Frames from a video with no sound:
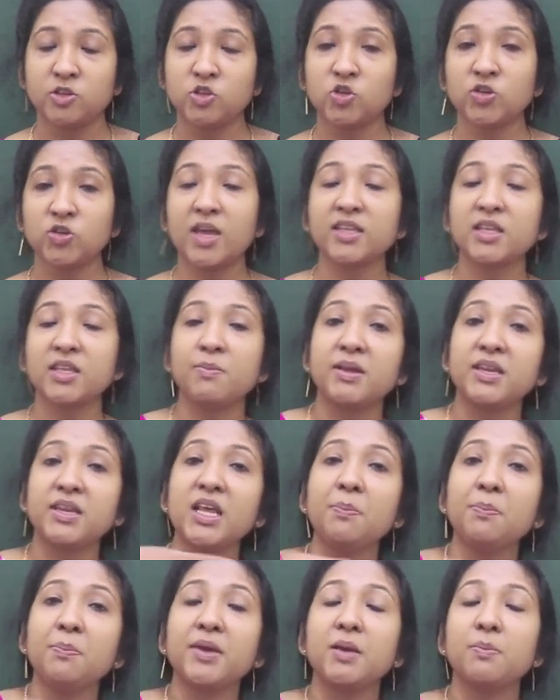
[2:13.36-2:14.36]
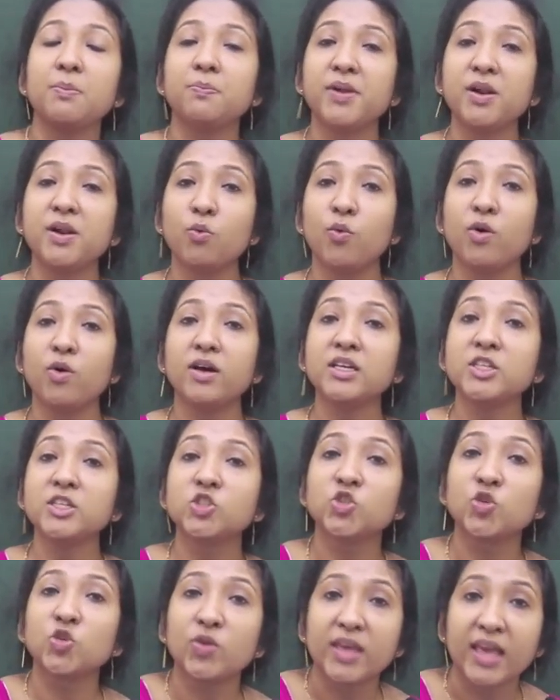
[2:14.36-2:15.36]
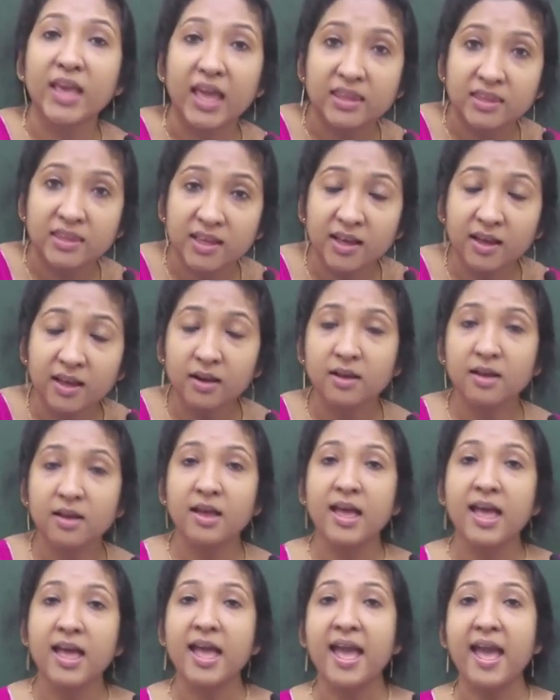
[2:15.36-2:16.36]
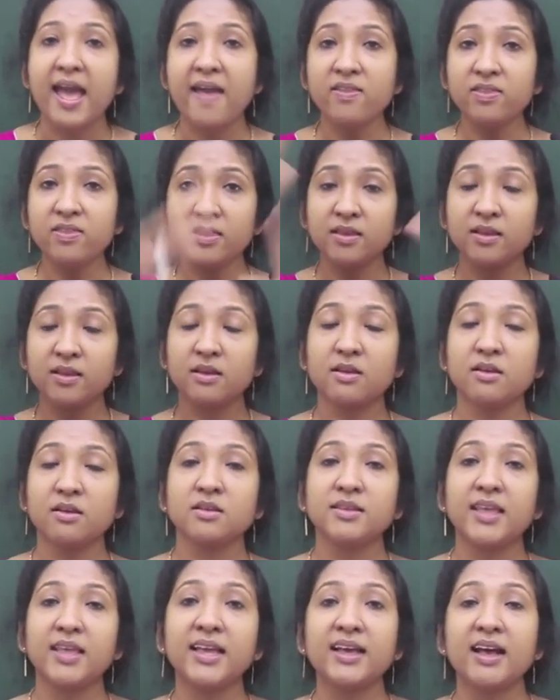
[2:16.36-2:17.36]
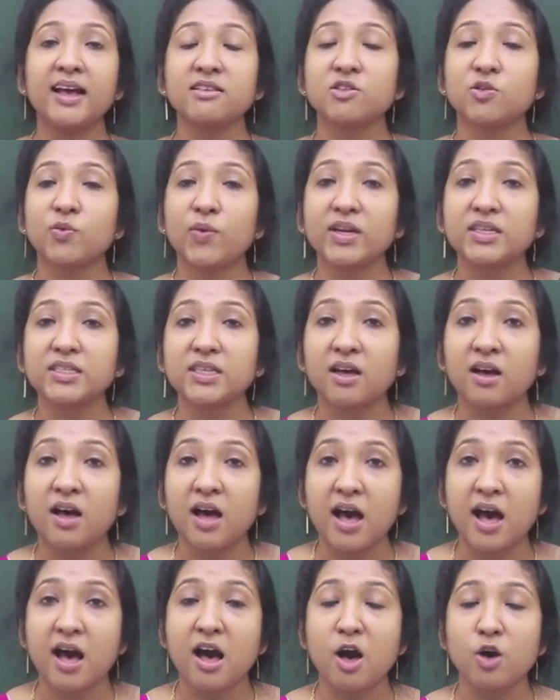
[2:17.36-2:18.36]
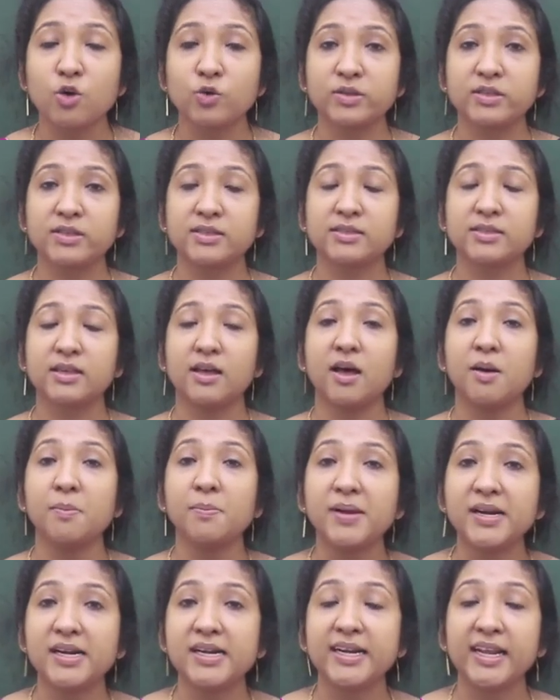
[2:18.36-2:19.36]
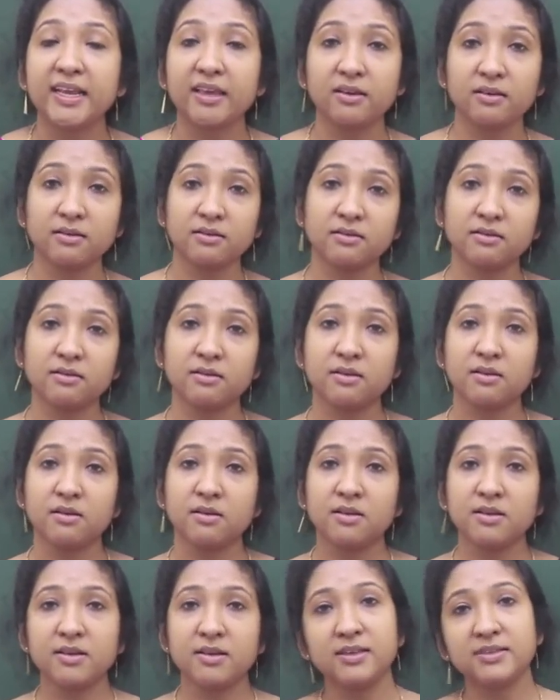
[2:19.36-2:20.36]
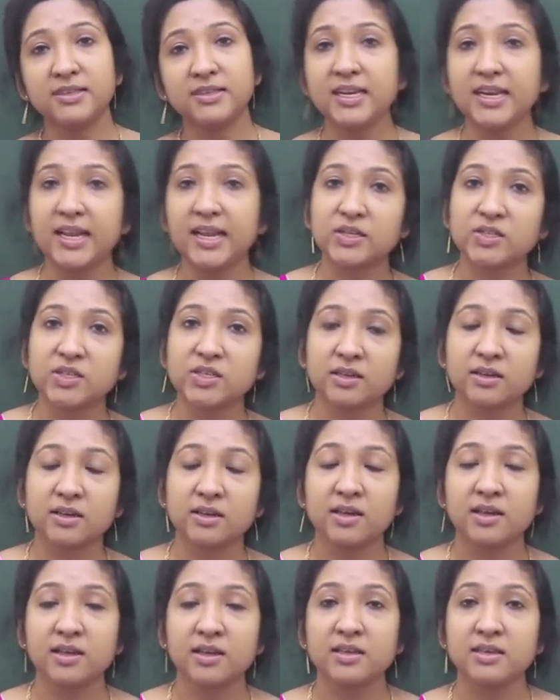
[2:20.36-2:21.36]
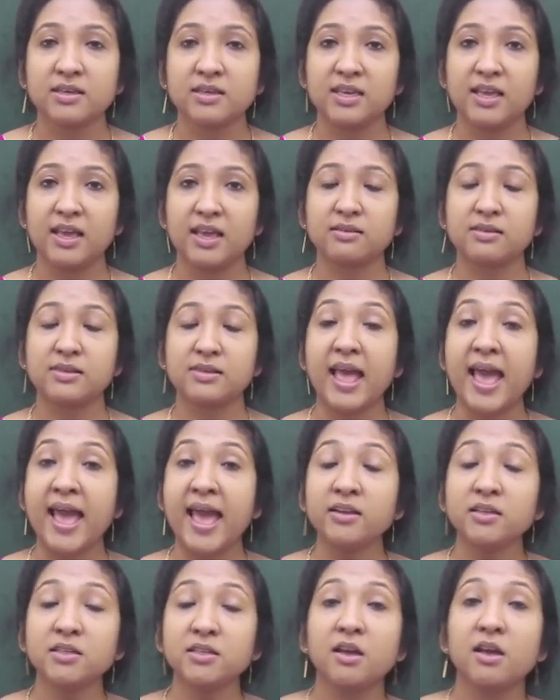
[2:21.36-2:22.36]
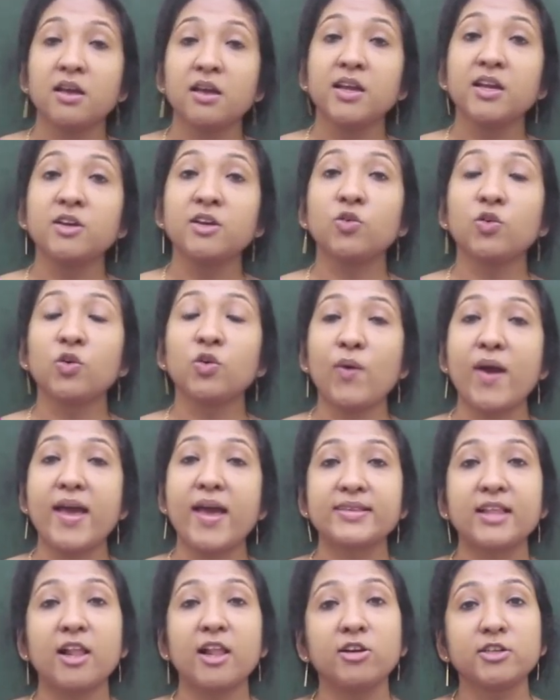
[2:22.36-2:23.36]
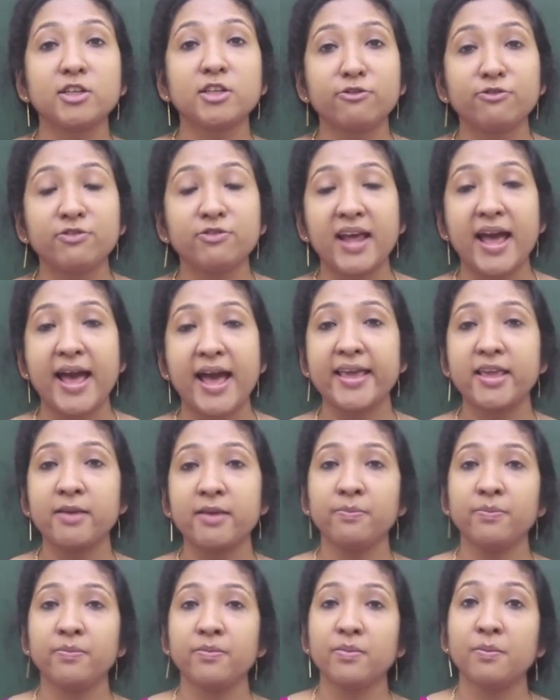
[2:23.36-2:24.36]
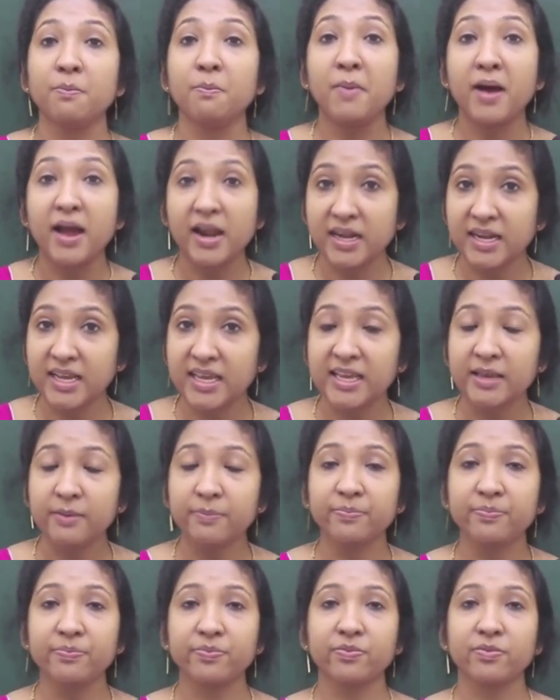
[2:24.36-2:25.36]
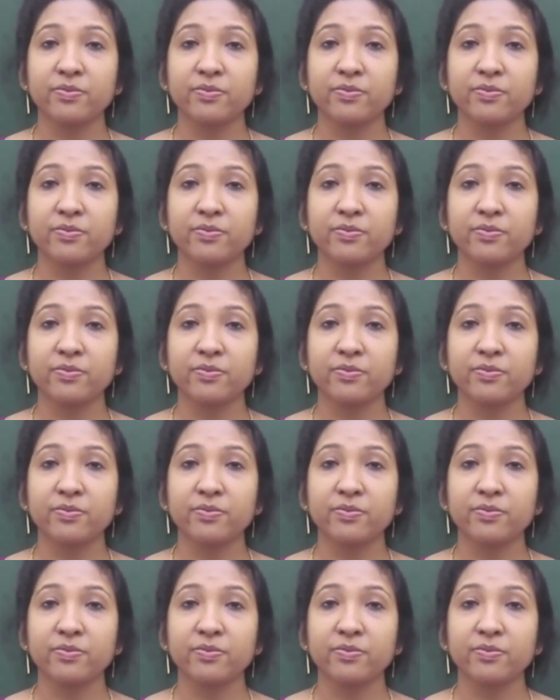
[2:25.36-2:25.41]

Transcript: together, many people work together and they construct a house, a building, isn't it? Yes. And it requires a lot of time, money,